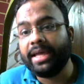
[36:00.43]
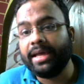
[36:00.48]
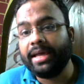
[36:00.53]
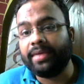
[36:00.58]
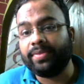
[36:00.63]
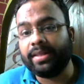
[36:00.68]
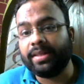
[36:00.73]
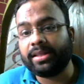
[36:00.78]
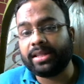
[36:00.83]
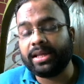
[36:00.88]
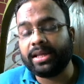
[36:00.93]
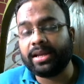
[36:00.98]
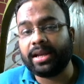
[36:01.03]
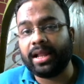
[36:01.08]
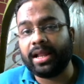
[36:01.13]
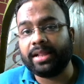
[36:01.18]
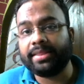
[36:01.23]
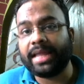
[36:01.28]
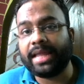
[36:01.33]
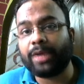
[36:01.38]
this
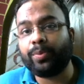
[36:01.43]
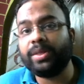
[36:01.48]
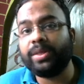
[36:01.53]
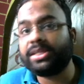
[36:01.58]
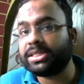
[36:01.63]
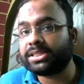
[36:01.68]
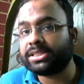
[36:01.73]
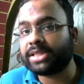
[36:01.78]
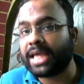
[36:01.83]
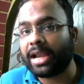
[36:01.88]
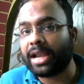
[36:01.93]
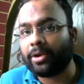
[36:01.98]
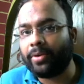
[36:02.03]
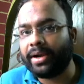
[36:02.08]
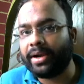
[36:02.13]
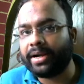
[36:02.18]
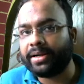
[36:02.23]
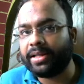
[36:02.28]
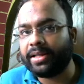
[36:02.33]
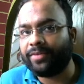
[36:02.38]
signal that we just
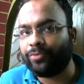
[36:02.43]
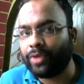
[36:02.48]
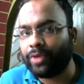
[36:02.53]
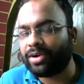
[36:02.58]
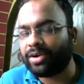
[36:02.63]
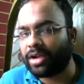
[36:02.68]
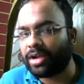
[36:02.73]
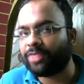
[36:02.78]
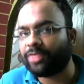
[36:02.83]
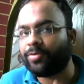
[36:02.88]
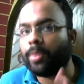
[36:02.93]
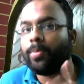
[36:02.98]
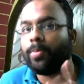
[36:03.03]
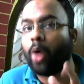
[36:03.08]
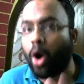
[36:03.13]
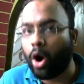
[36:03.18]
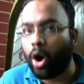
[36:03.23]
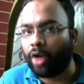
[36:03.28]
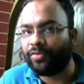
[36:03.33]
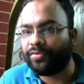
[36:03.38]
calculated the Fourier transform
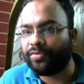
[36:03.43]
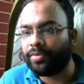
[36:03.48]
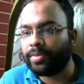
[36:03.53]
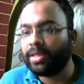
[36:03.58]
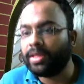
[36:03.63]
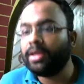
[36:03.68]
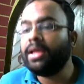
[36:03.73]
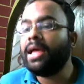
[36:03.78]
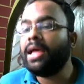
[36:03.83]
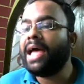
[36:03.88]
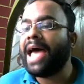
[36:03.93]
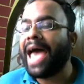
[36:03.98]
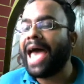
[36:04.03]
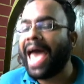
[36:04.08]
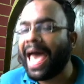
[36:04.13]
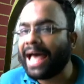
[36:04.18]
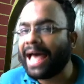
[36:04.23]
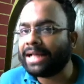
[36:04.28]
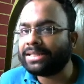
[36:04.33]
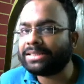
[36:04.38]
of
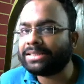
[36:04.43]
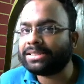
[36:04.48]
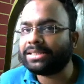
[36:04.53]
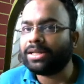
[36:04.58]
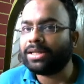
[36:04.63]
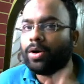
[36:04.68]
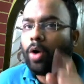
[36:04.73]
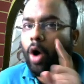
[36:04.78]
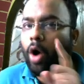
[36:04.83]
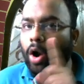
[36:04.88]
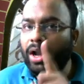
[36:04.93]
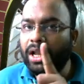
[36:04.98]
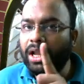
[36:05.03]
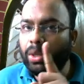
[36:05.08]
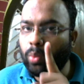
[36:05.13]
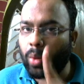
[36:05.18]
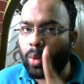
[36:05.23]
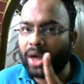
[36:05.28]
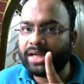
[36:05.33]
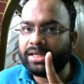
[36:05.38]
has only
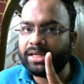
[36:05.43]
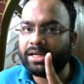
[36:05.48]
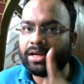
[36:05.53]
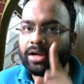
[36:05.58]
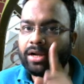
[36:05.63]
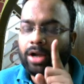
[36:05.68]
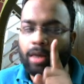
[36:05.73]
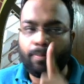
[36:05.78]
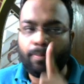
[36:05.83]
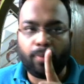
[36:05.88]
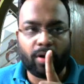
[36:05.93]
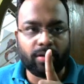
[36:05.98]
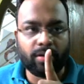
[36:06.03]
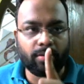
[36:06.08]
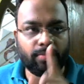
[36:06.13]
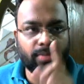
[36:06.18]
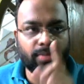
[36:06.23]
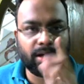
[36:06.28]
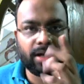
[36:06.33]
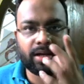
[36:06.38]
one
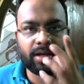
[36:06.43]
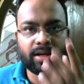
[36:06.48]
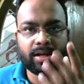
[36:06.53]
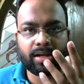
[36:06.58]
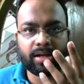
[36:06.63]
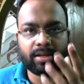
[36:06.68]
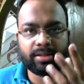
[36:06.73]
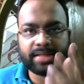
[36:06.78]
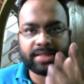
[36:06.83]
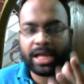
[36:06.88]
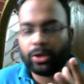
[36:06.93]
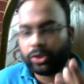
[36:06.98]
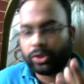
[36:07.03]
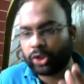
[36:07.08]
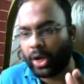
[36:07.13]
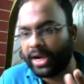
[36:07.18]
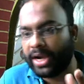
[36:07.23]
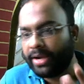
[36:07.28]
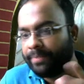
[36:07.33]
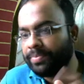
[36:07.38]

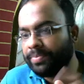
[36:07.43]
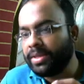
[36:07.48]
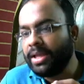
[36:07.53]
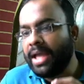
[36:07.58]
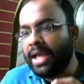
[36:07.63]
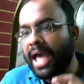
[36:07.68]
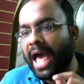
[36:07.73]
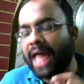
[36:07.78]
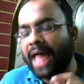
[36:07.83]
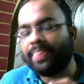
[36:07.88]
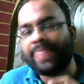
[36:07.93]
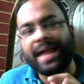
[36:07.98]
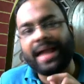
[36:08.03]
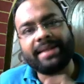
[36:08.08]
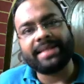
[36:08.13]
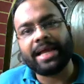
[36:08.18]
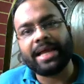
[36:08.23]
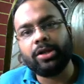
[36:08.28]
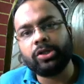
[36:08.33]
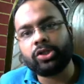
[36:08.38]
sinusoid, and that
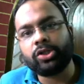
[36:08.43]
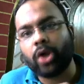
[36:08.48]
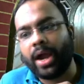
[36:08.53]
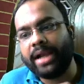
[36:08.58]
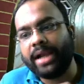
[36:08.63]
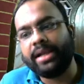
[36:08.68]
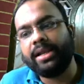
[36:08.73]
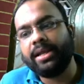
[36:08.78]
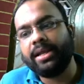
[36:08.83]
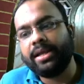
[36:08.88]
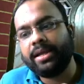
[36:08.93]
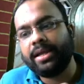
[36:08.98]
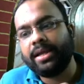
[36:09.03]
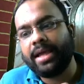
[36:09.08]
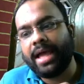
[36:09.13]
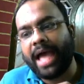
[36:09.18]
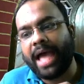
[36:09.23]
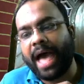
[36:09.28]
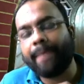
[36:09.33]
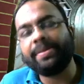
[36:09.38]
sinusoid
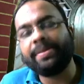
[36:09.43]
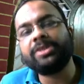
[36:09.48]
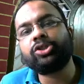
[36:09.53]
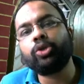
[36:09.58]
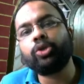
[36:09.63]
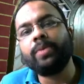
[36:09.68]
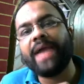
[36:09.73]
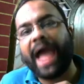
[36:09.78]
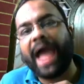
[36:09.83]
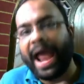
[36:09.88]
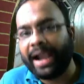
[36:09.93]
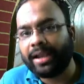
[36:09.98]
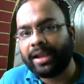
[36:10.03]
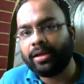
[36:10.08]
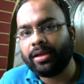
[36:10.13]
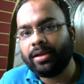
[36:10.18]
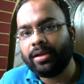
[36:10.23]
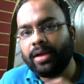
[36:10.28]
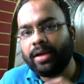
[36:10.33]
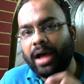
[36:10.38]
happens to be
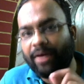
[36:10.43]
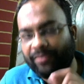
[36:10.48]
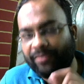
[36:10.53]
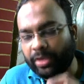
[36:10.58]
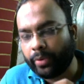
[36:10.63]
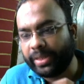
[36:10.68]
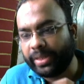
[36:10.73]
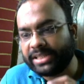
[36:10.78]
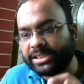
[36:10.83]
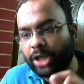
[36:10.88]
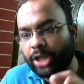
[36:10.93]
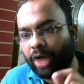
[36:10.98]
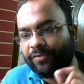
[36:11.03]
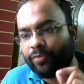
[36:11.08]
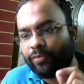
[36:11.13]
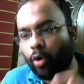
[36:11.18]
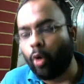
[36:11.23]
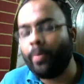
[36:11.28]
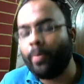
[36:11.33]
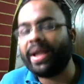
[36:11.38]
at a frequency of
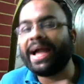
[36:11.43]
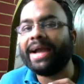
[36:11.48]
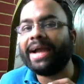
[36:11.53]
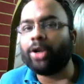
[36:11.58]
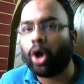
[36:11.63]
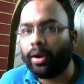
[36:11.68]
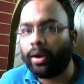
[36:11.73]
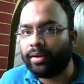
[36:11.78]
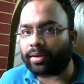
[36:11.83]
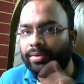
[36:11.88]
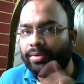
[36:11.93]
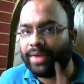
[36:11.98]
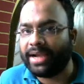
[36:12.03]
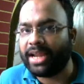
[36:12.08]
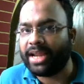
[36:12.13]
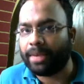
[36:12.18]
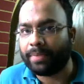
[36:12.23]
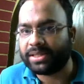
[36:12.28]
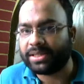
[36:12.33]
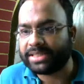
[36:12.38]
omega naught
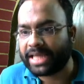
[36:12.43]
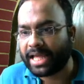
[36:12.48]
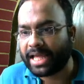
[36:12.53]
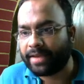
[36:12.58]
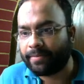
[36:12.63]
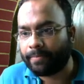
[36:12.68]
radian per second,